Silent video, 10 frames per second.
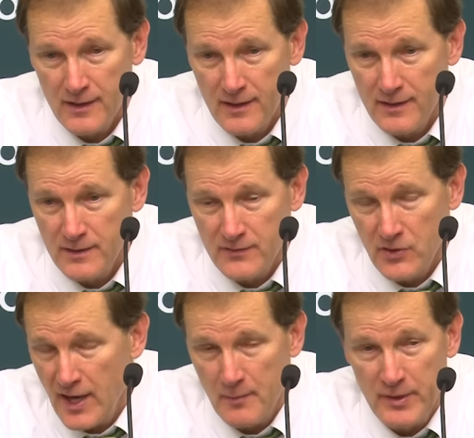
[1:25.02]
Uh, if
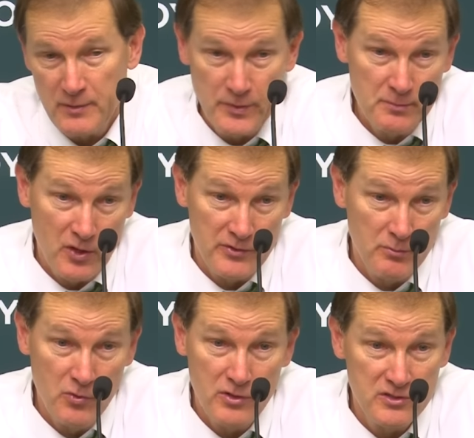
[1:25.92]
you're not beating people on the
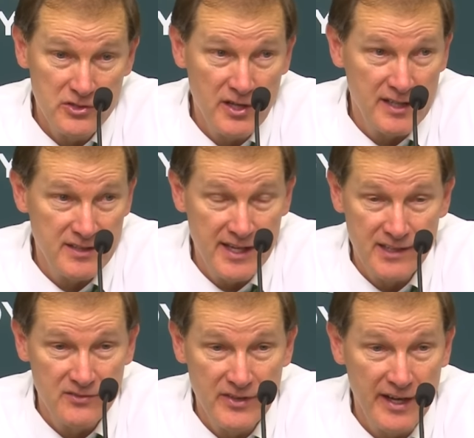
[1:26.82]
boards, you're not
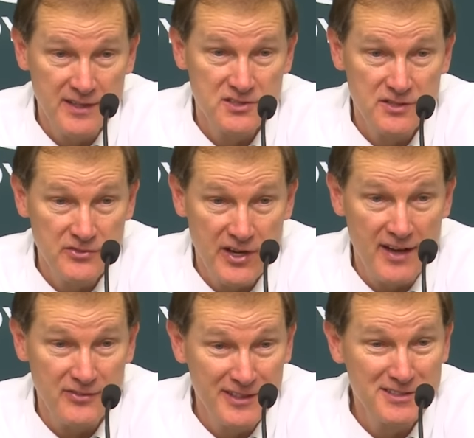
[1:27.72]
taking advantage of your
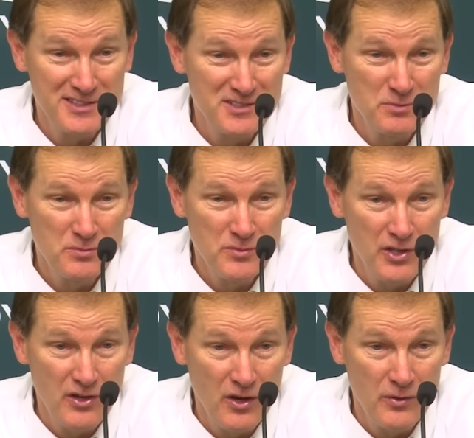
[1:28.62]
athleticism.
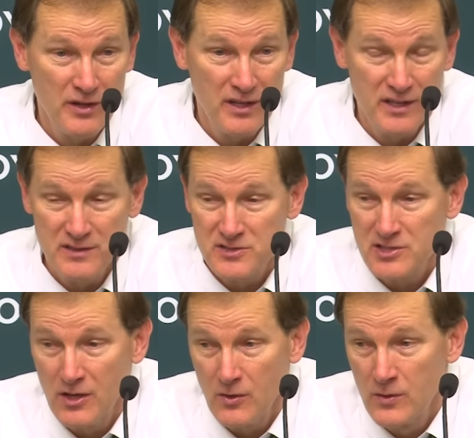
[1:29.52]
You know, and and
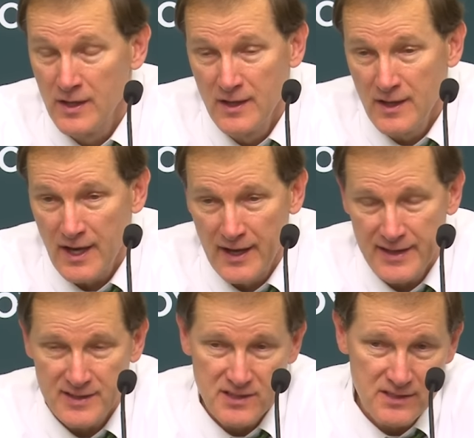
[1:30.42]
so I
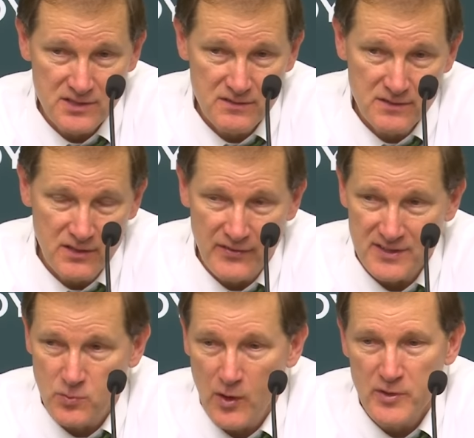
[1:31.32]
think it's it's you know,
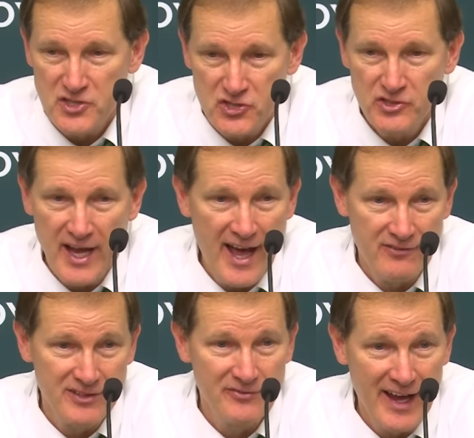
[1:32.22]
that's where we should
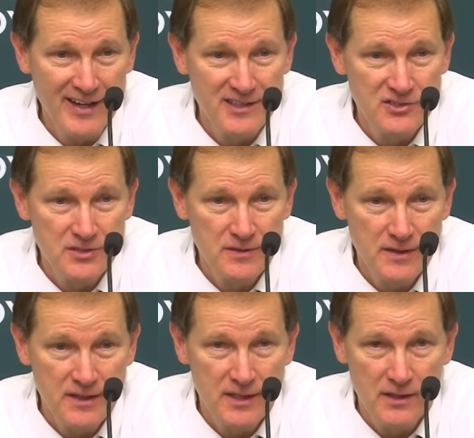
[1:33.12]
have an advantage.
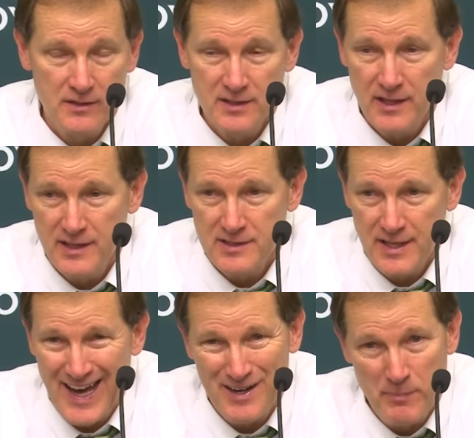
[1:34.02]
You know, it's
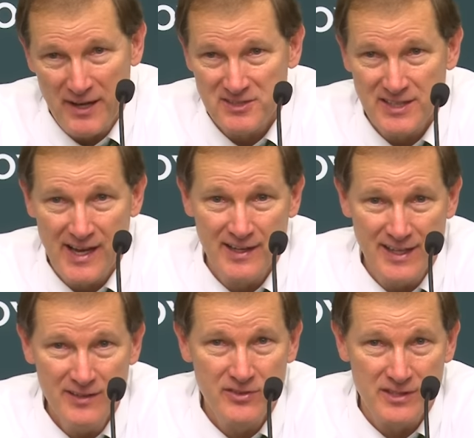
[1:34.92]
not about staying
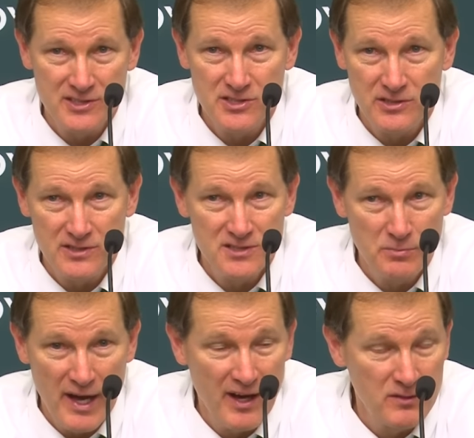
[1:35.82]
even this year. It's
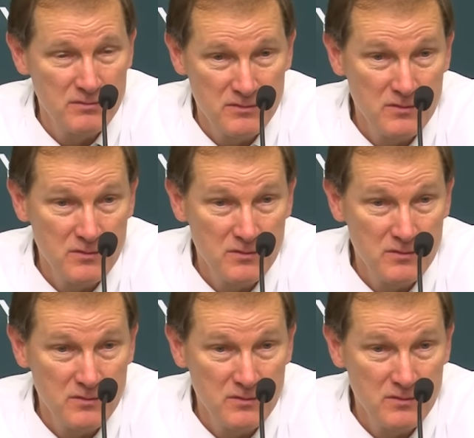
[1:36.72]
about